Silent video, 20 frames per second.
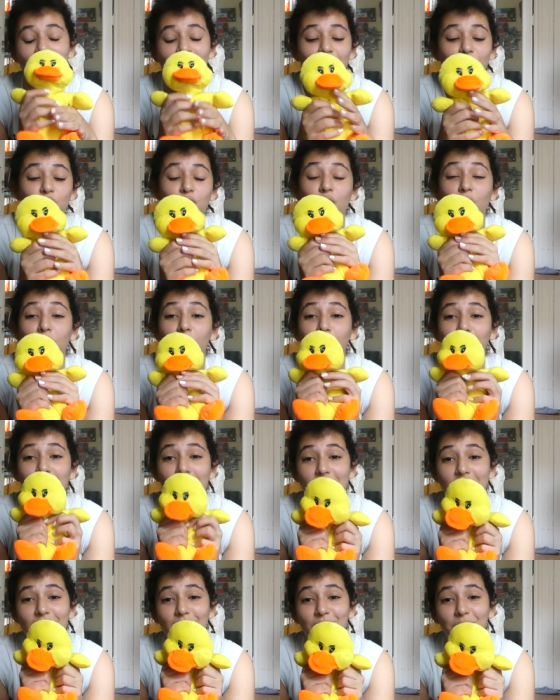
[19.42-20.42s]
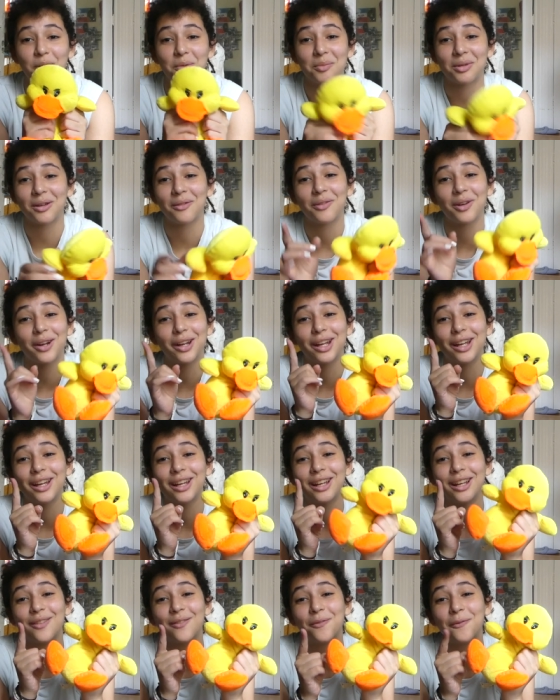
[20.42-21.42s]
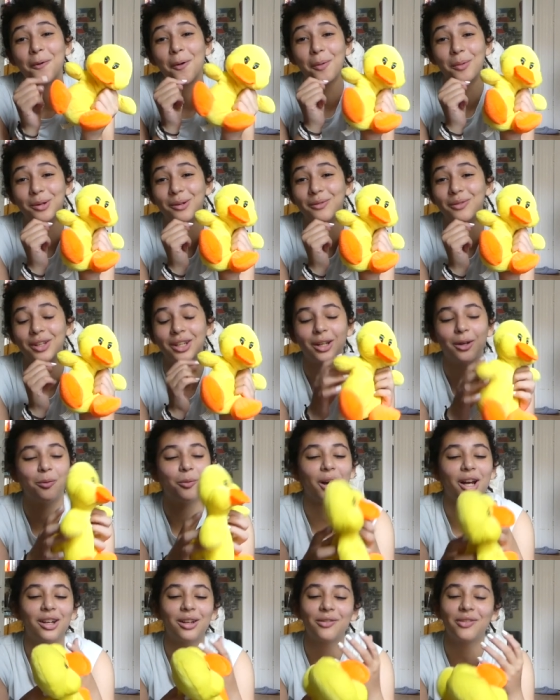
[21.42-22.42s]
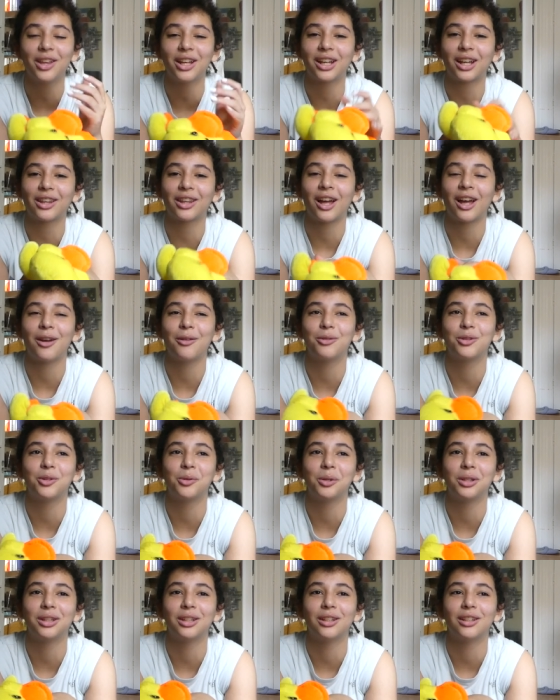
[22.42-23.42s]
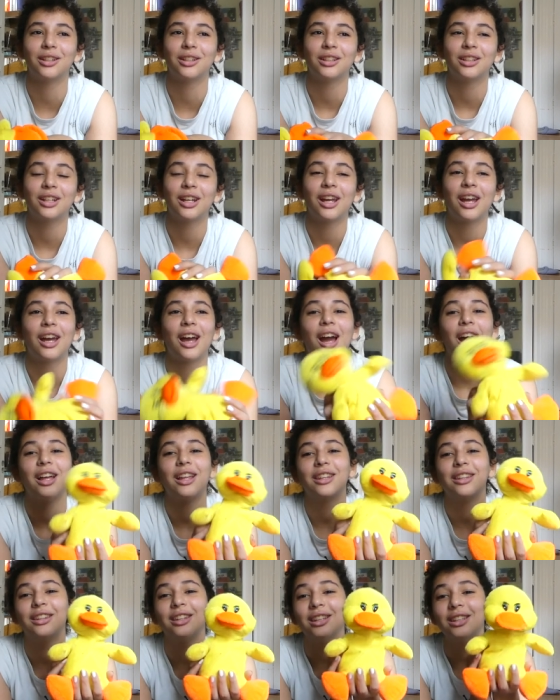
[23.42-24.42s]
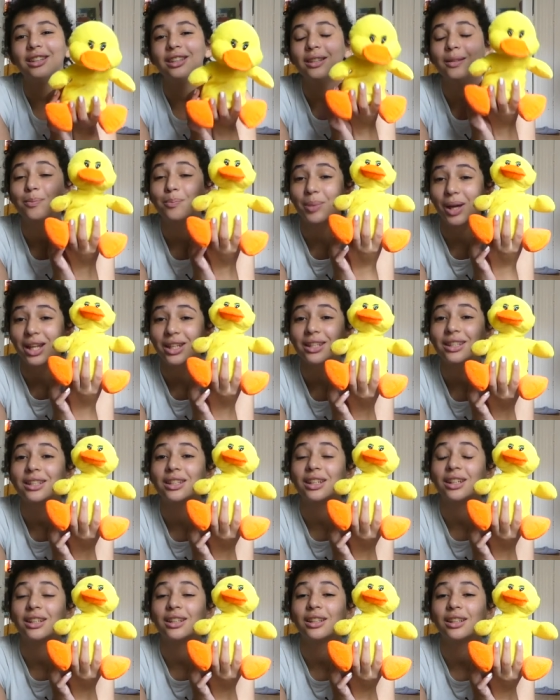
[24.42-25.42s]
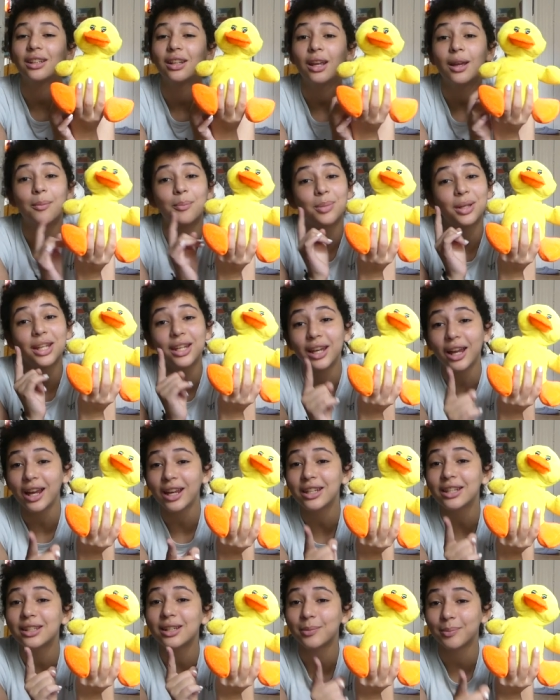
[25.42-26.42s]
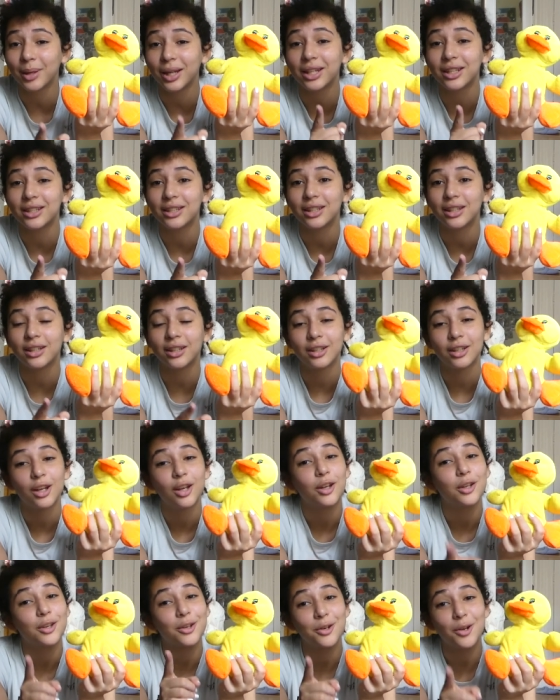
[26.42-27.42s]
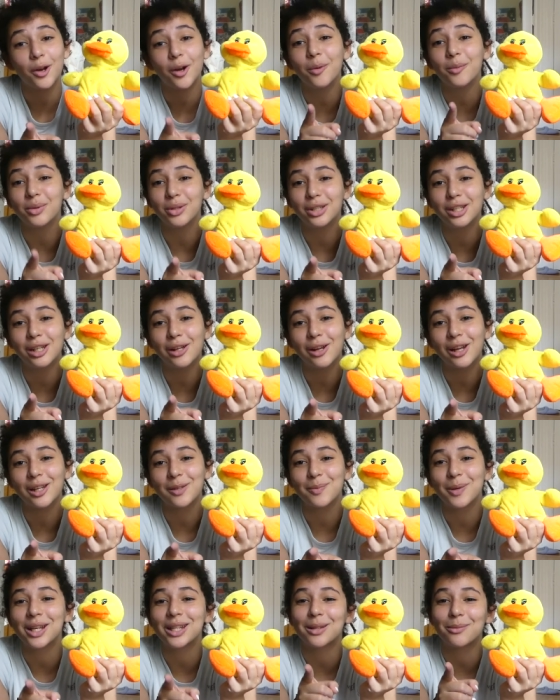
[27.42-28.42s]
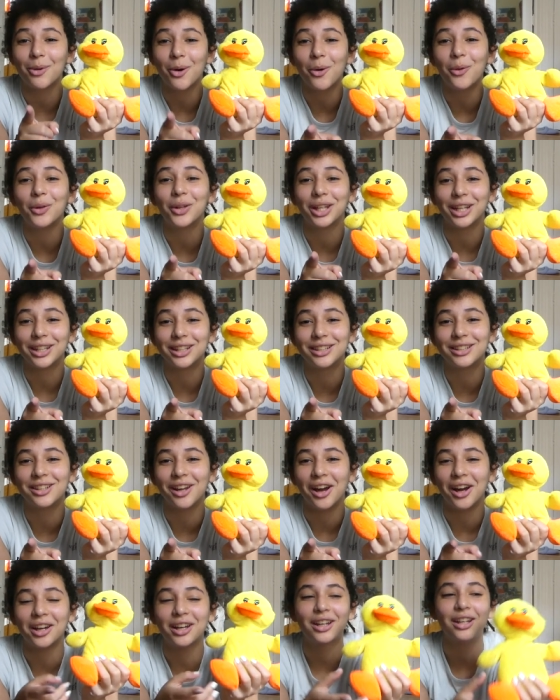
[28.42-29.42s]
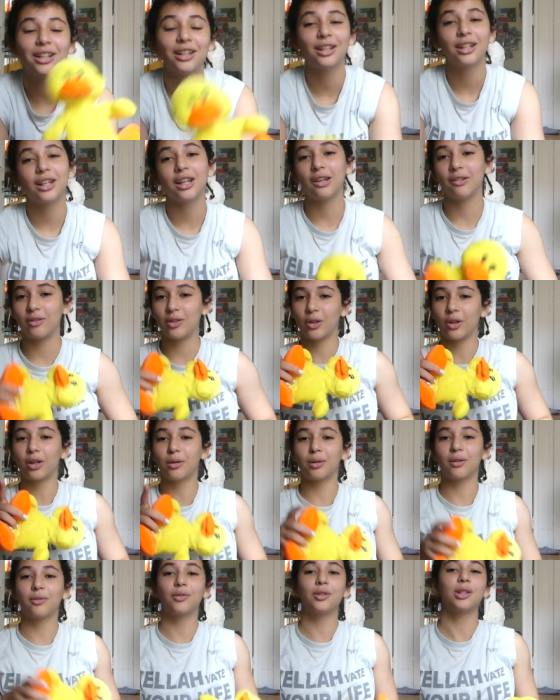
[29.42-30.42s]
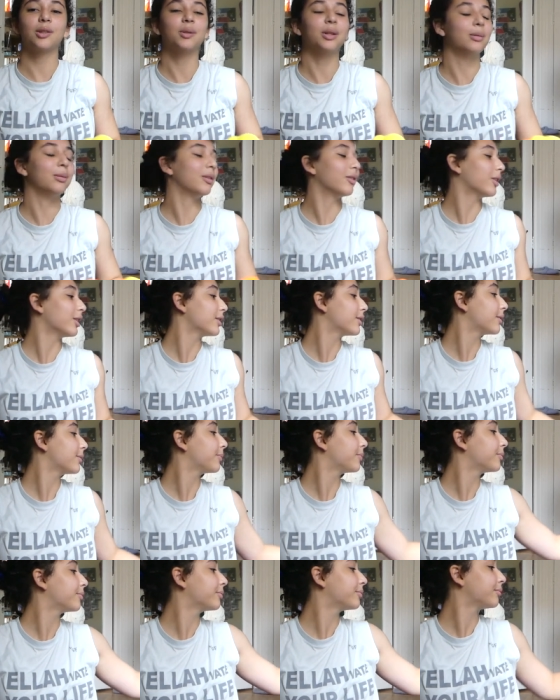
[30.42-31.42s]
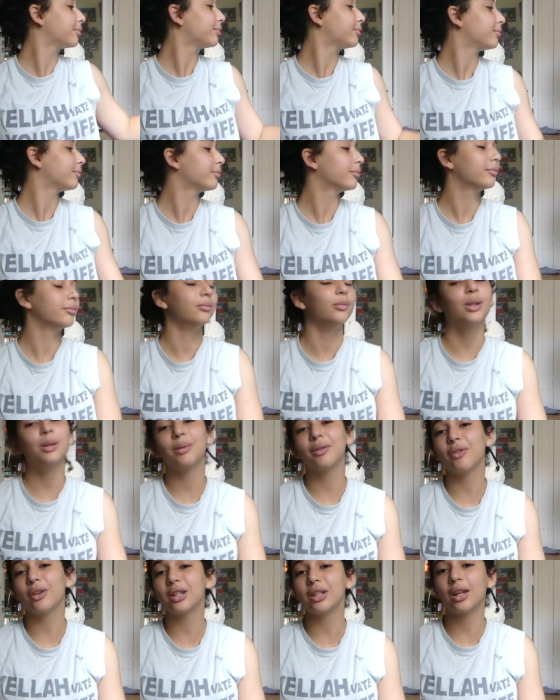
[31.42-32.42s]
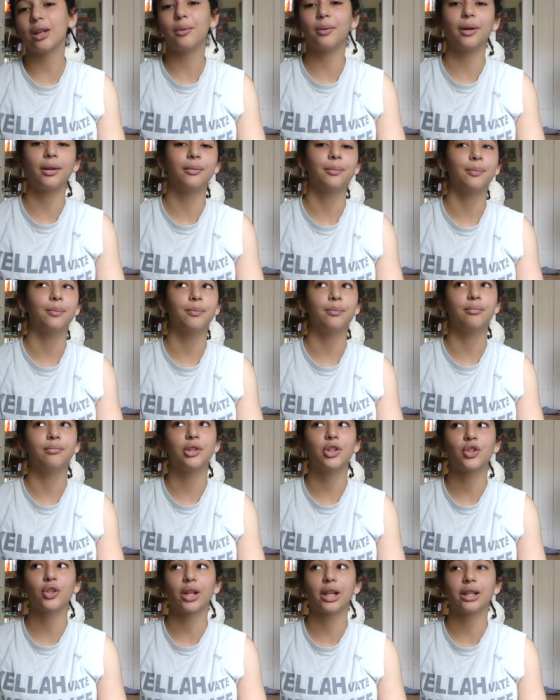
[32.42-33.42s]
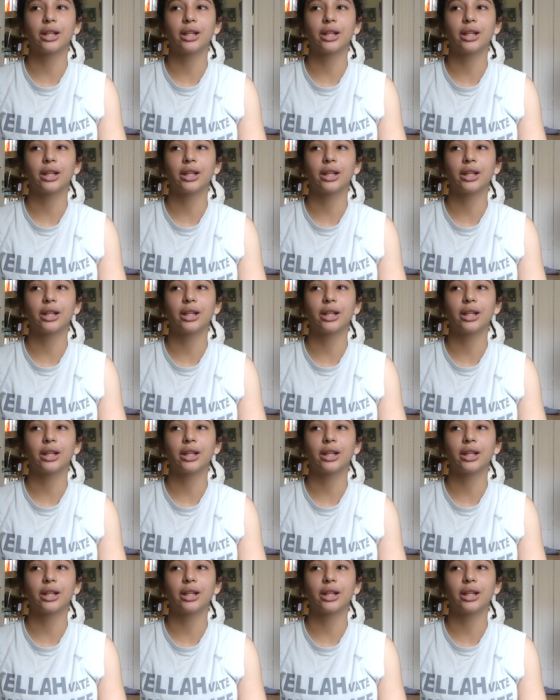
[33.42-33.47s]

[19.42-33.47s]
So today is going to be a very informative video. Why did I feel like I was doing the, this is Benson. Be nice to Benson. You know I'm serious because I'm holding a duck. If you know that reference, we can be friends. We can be friends anyway. Unless